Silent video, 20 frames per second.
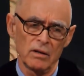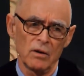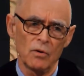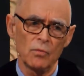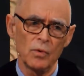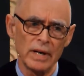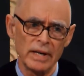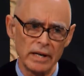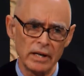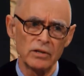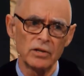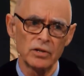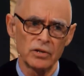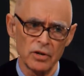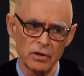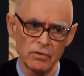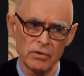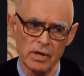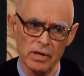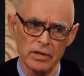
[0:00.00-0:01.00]
we need to
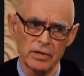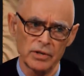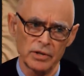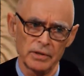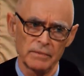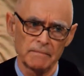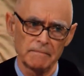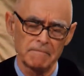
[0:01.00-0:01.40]
do this.